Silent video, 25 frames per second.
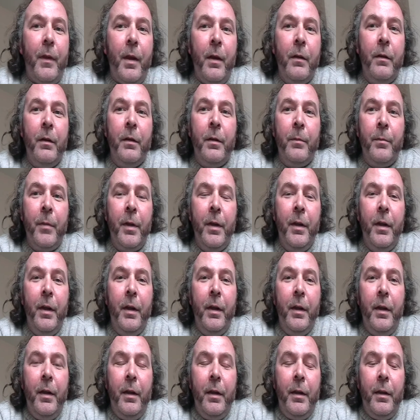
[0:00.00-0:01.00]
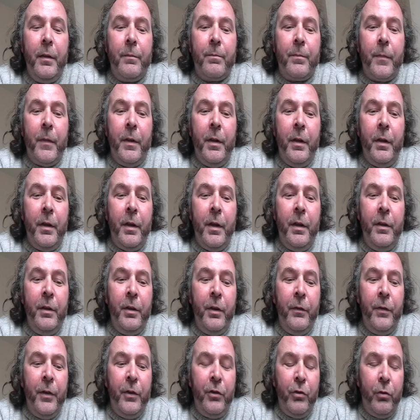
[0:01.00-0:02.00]
the
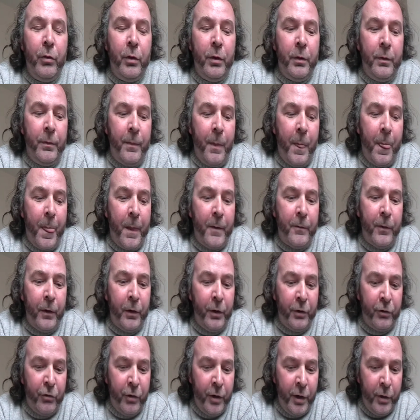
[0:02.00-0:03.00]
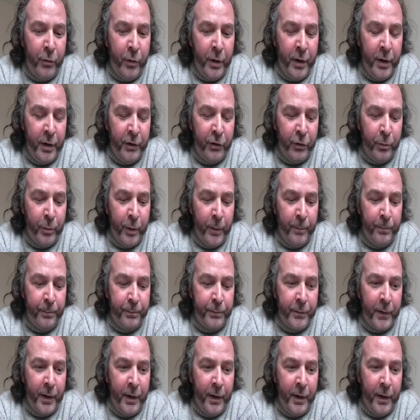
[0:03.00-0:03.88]
individual voluntary arrangement.